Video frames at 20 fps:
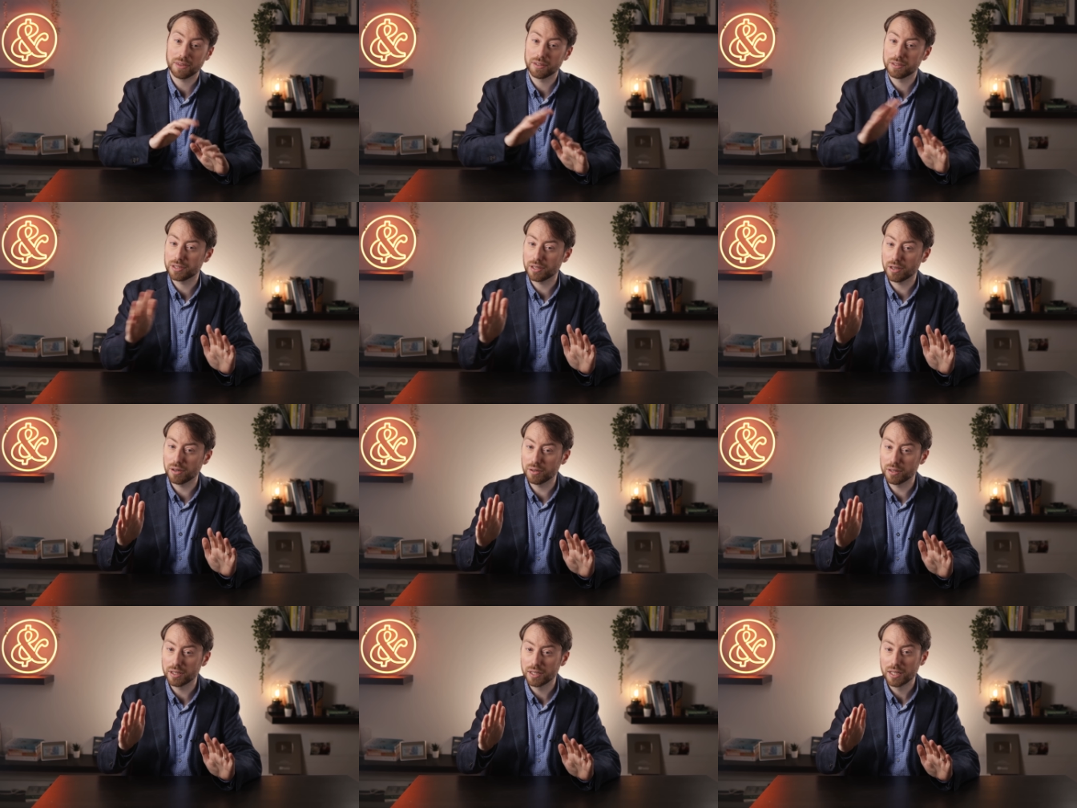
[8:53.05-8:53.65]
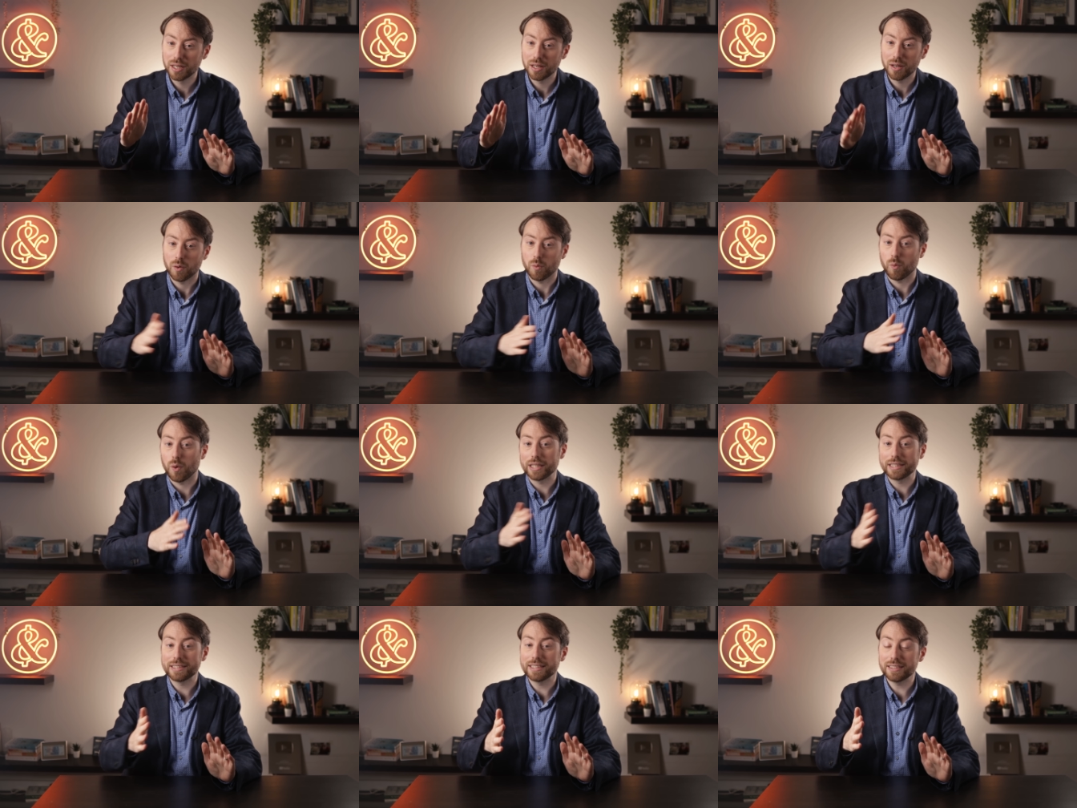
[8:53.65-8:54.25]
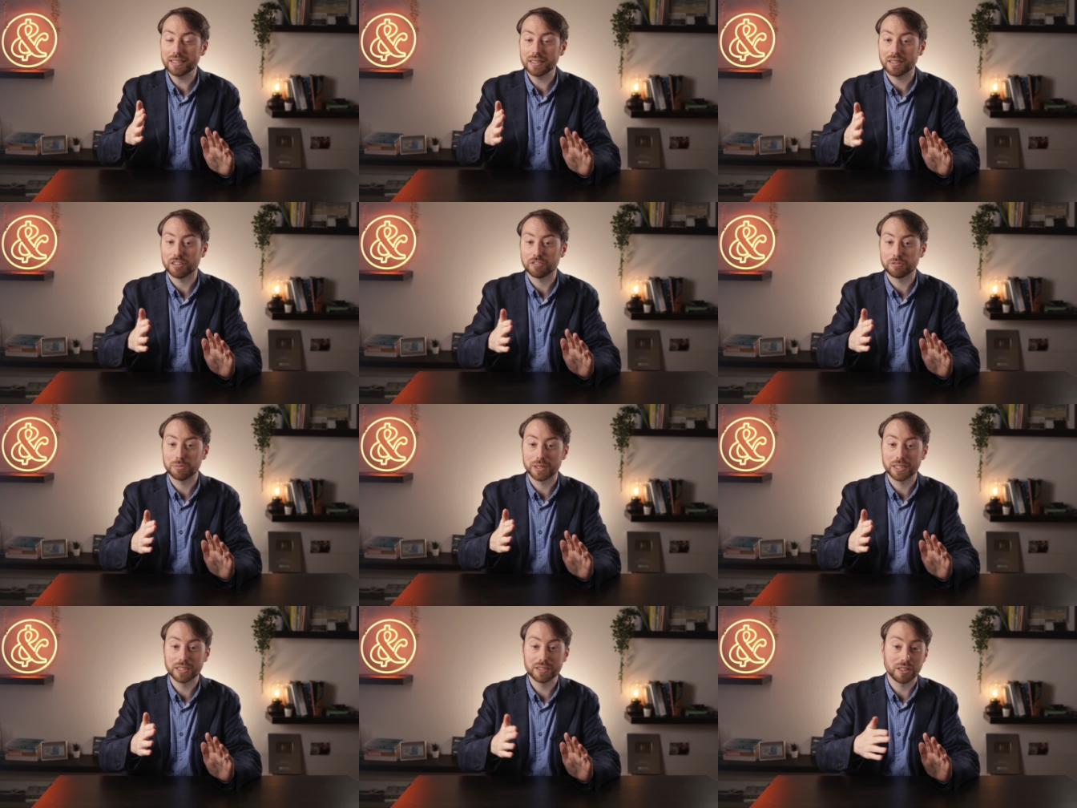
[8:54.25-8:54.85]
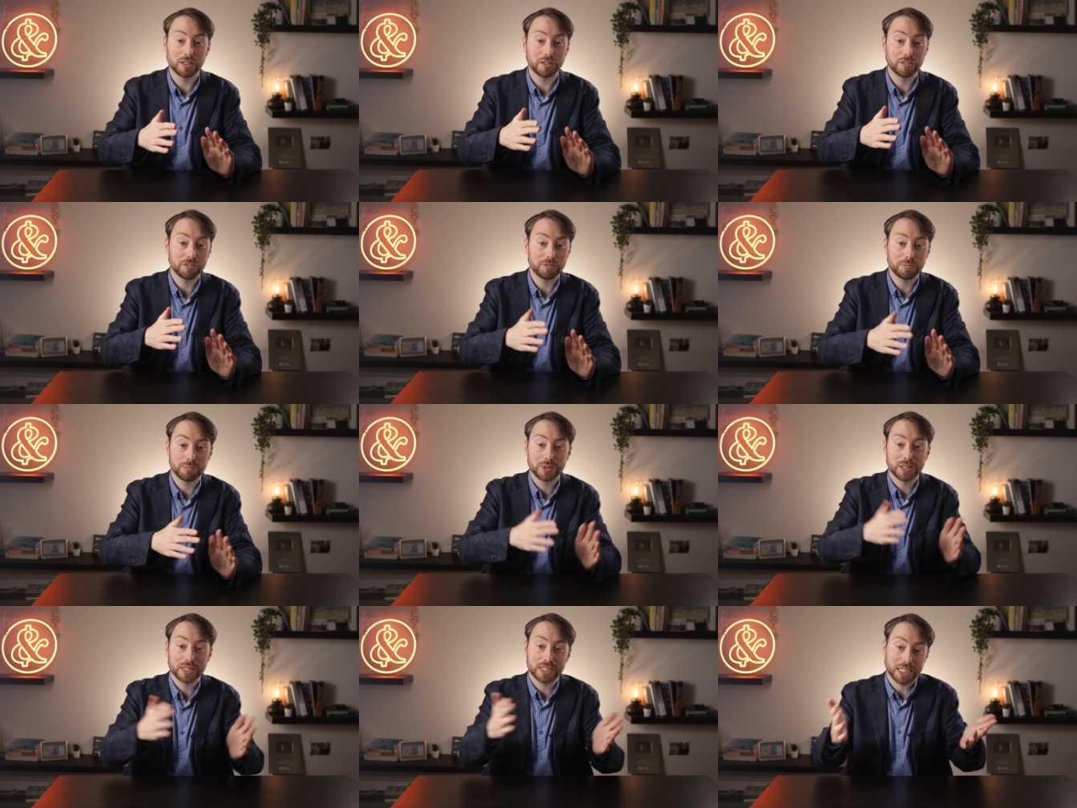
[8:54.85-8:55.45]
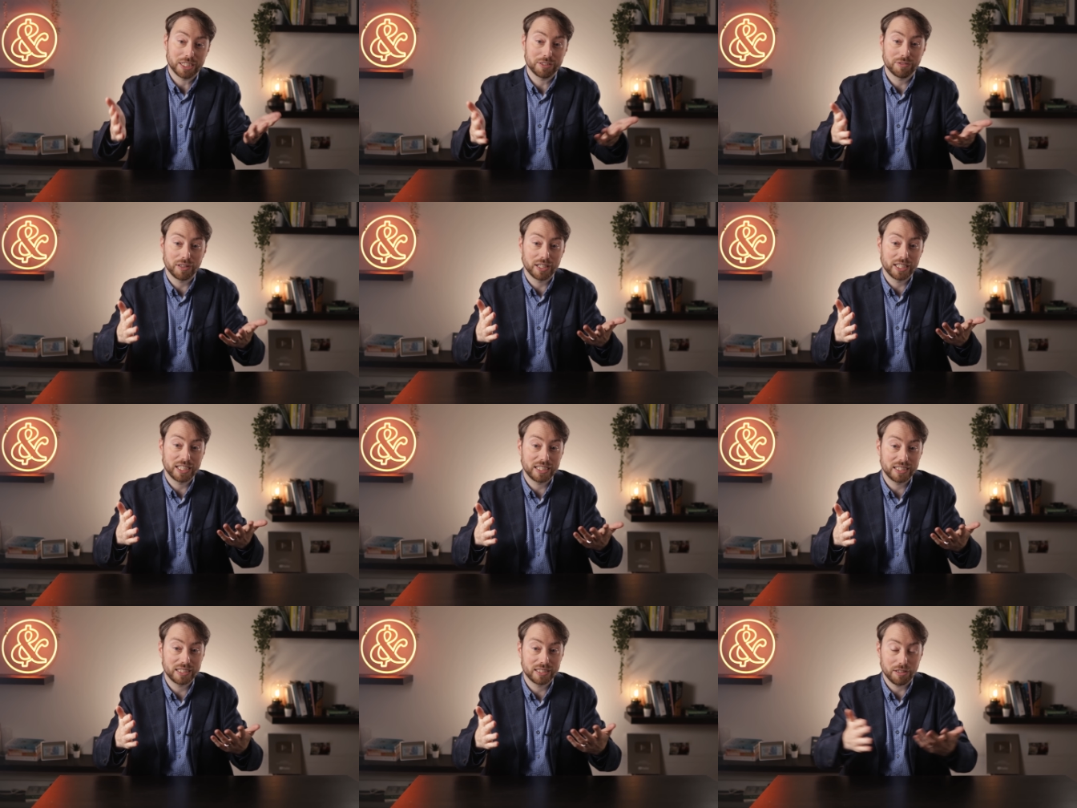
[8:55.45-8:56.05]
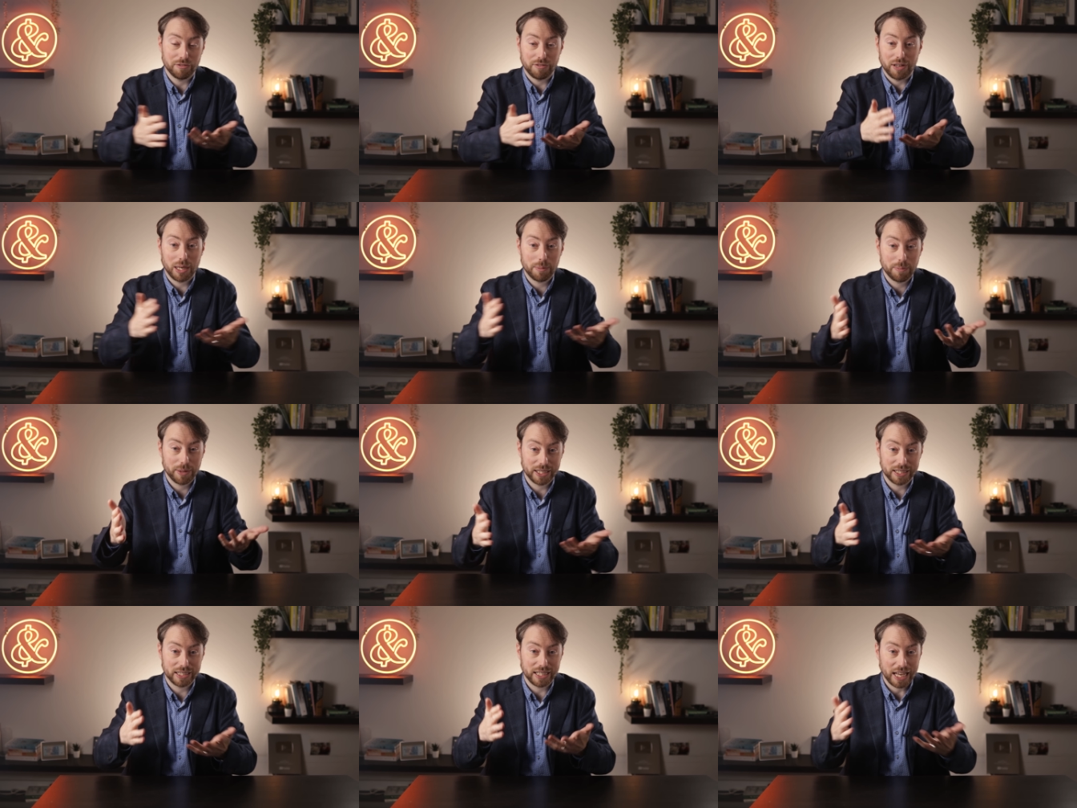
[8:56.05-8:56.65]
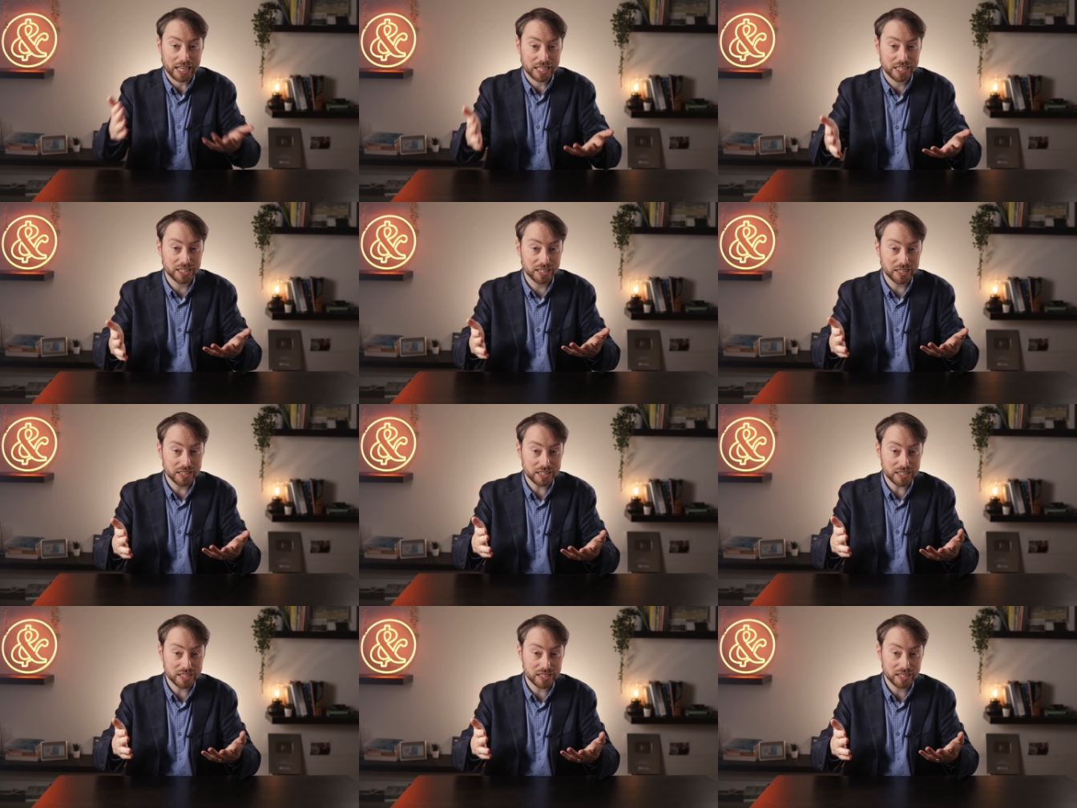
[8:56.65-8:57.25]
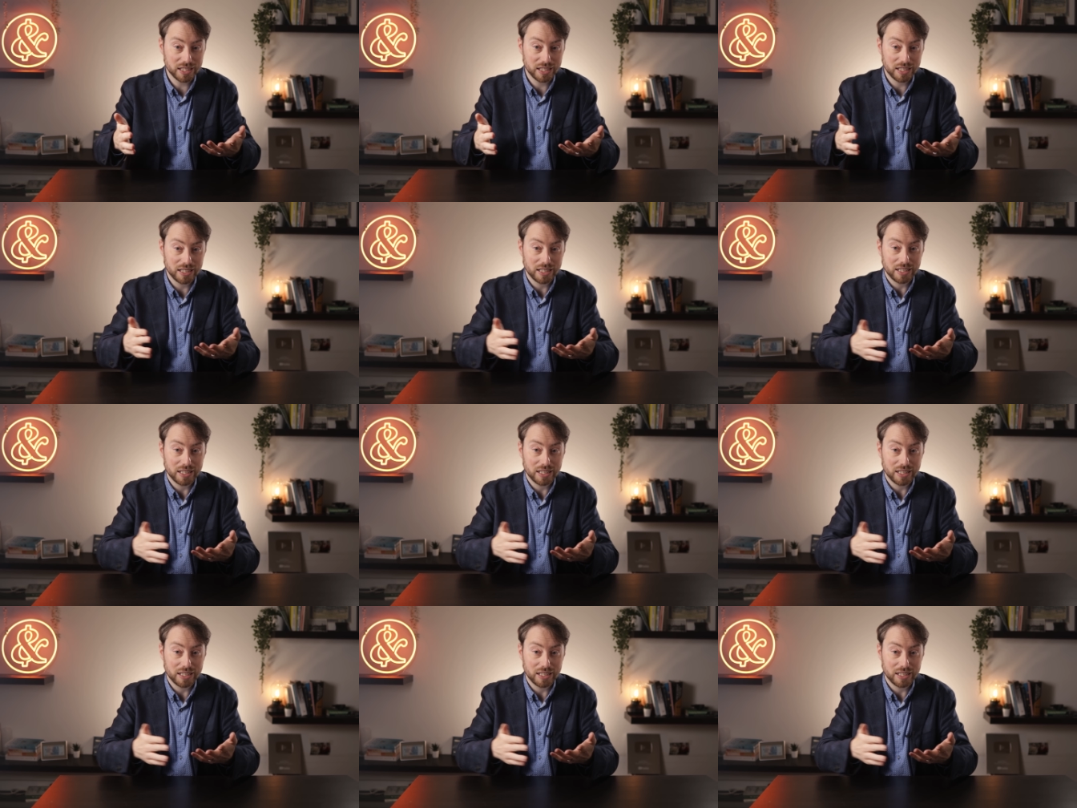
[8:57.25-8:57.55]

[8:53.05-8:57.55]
So what did the government of successfully developing nations